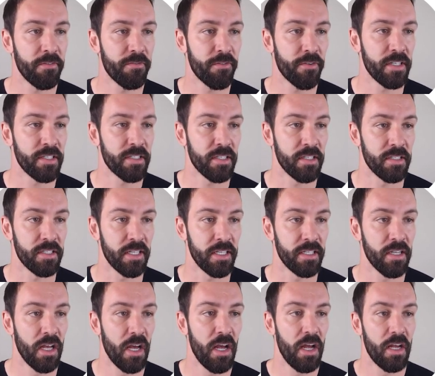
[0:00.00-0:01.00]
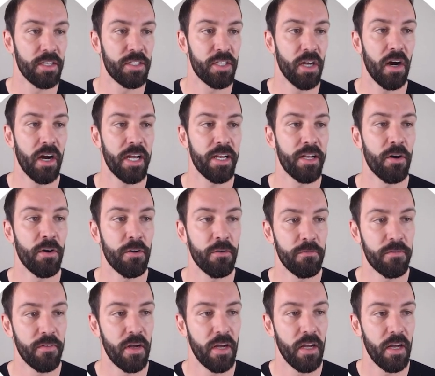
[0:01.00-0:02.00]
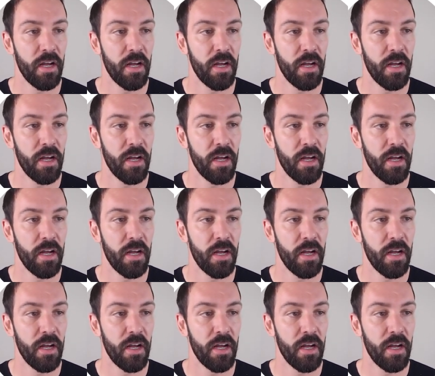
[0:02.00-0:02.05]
for instance, is tired of